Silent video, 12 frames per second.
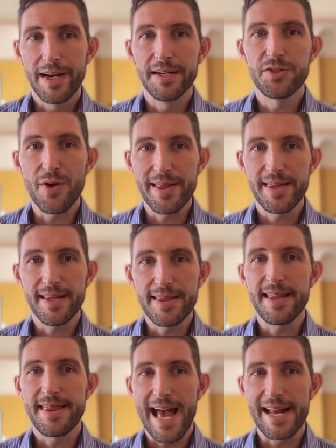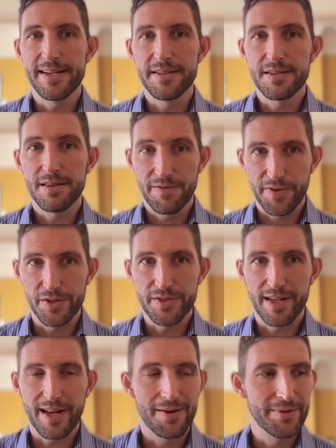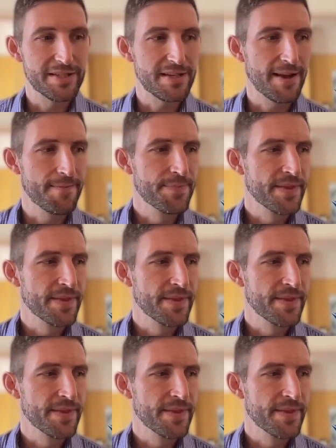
Right. And so I think that is the first thing I would say.